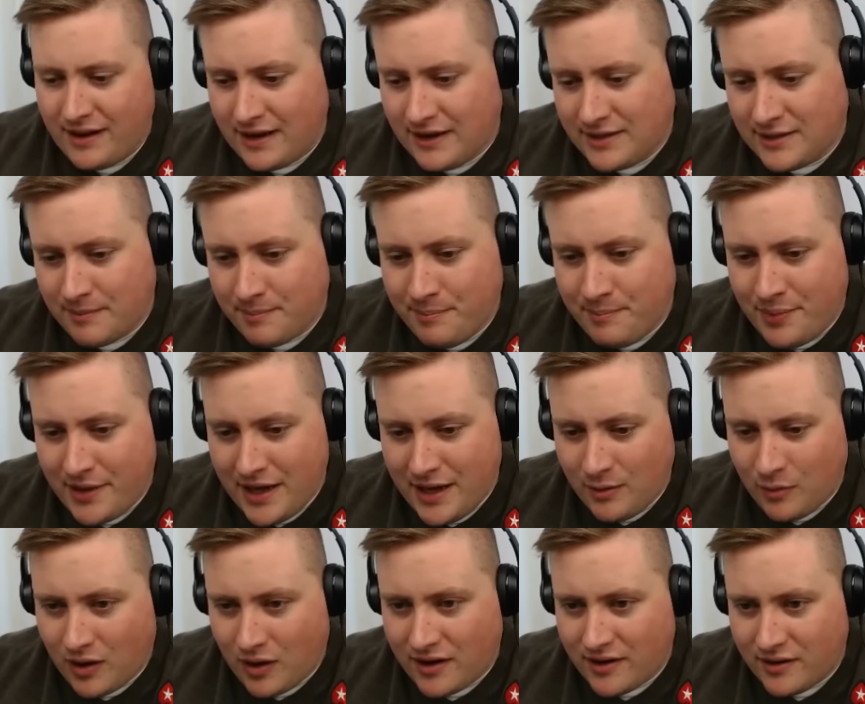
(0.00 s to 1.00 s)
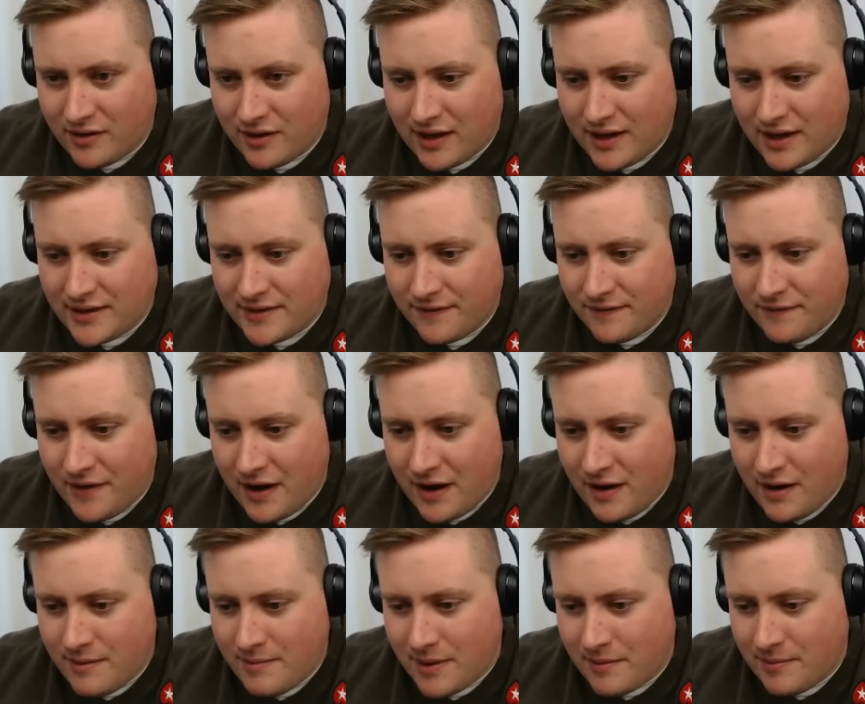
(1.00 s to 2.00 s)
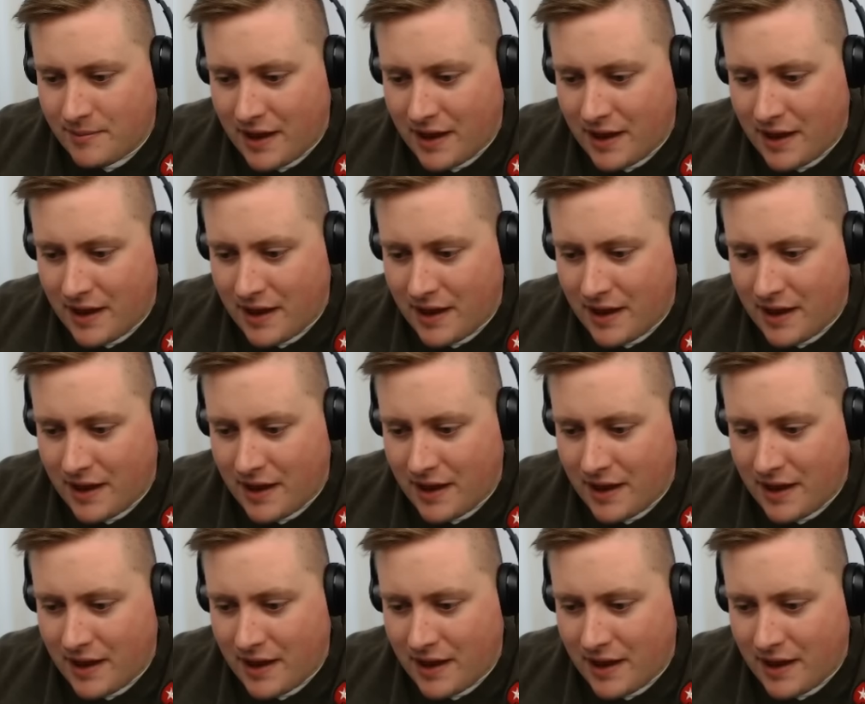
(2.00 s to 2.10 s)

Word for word: And it's a big one, you guys. Very big